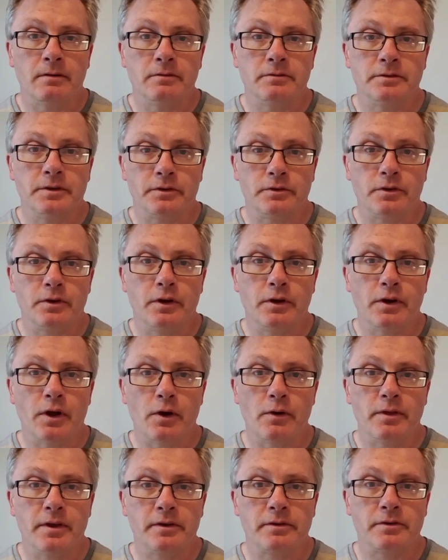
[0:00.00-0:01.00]
just so you
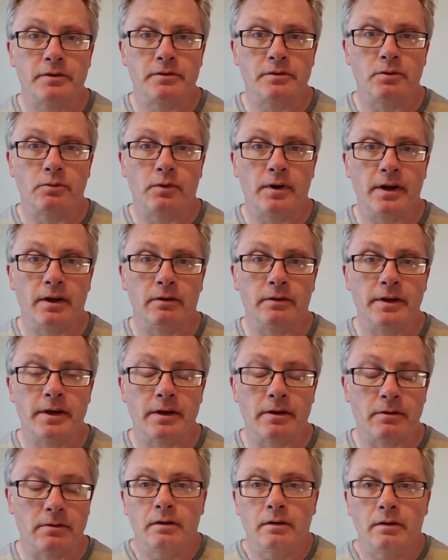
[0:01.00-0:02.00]
know this is the real
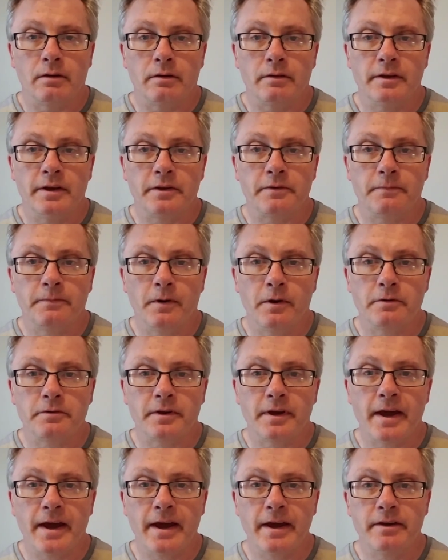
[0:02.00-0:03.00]
deal. This first
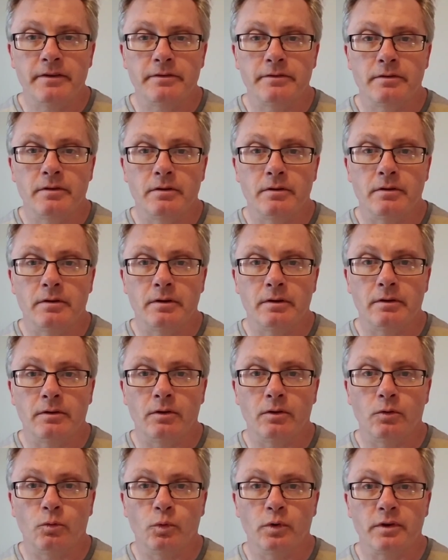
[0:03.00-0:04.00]
case
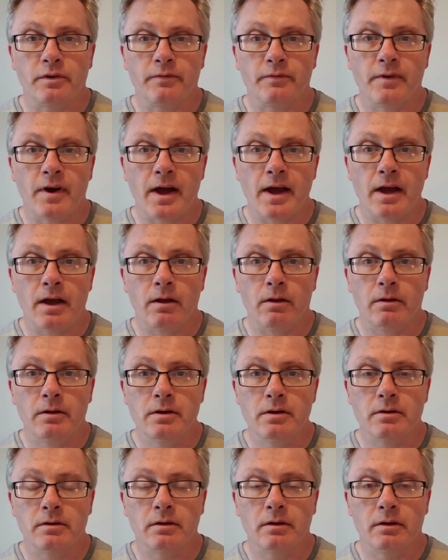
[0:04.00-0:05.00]
was filed
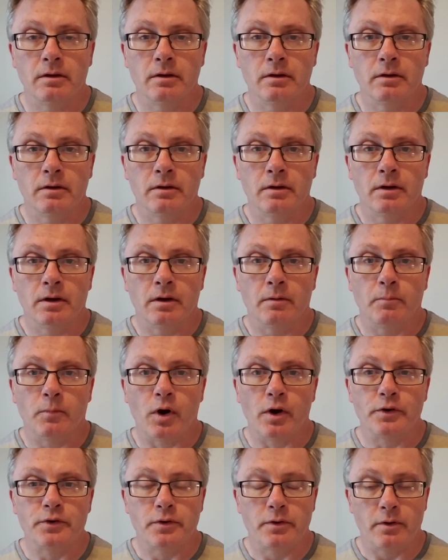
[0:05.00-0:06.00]

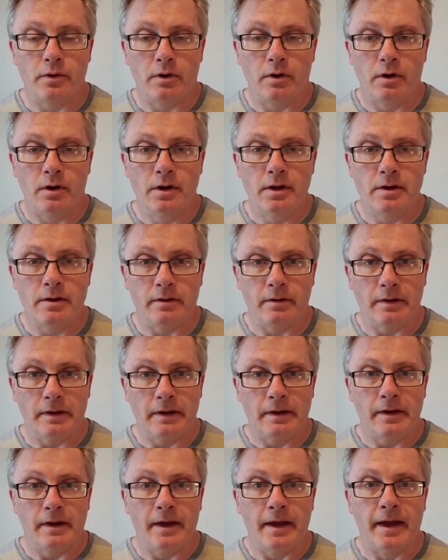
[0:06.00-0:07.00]
March 3rd,
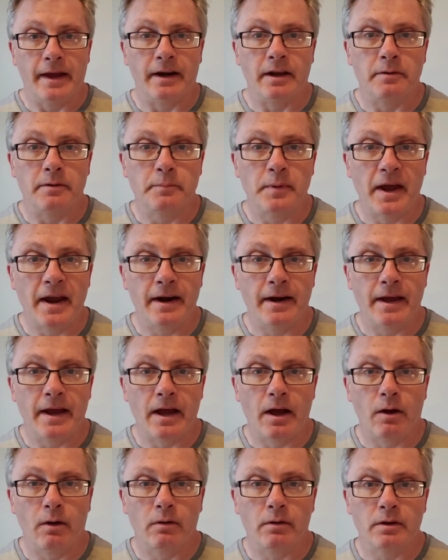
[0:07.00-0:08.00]
and it paid
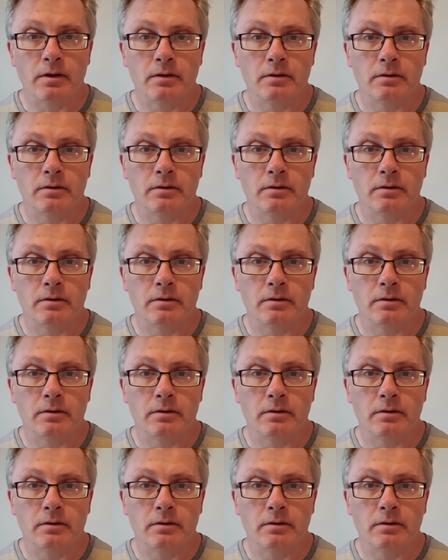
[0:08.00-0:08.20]
out